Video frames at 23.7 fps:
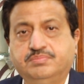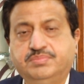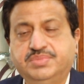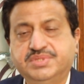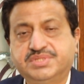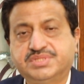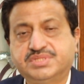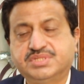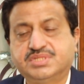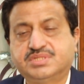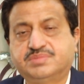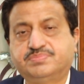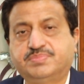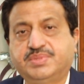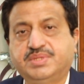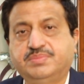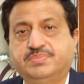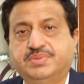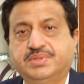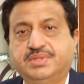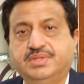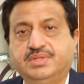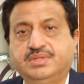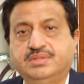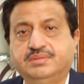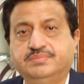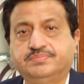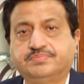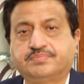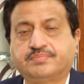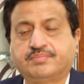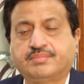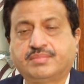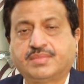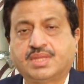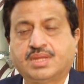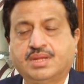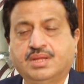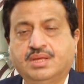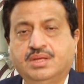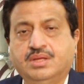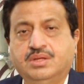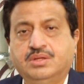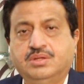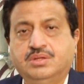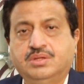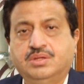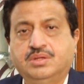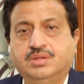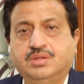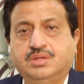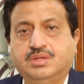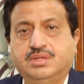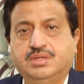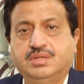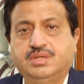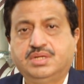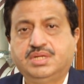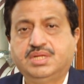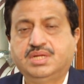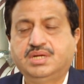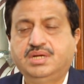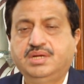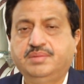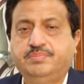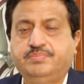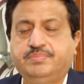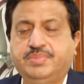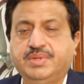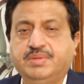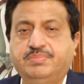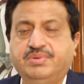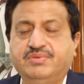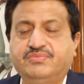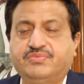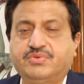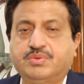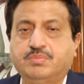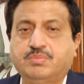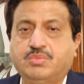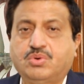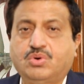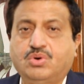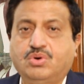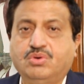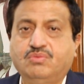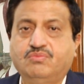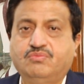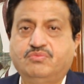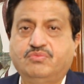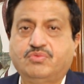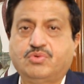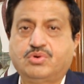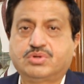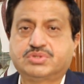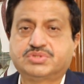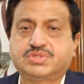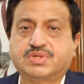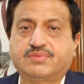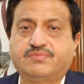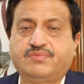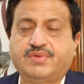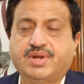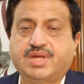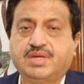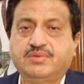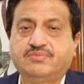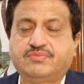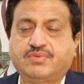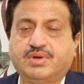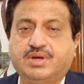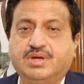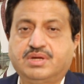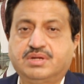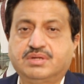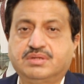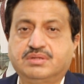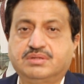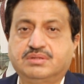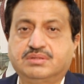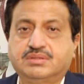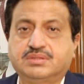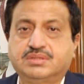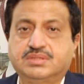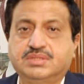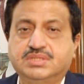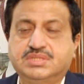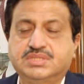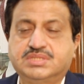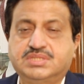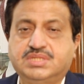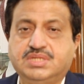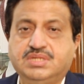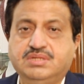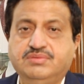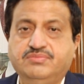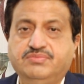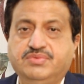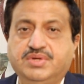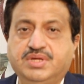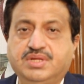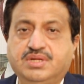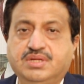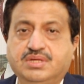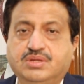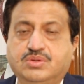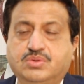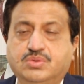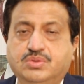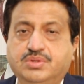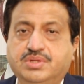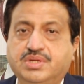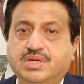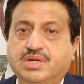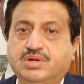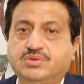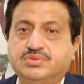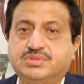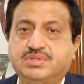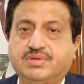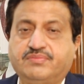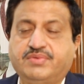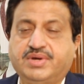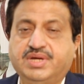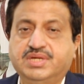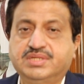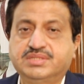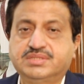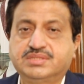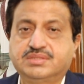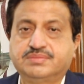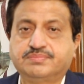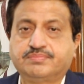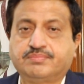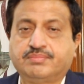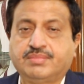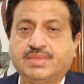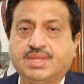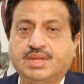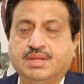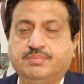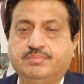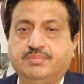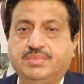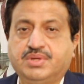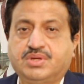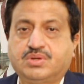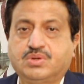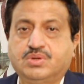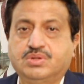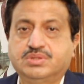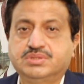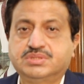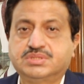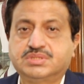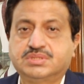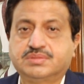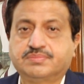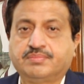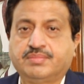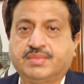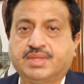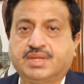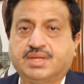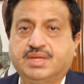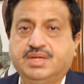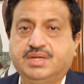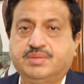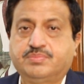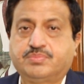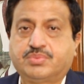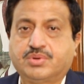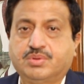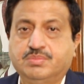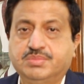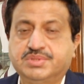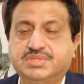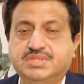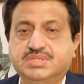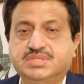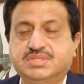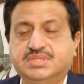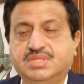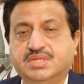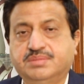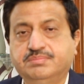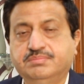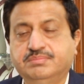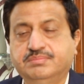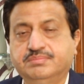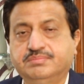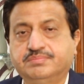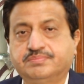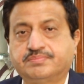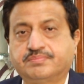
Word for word: business people, nearly people from all walks of life are seen wearing good yellow sapphires because it promises them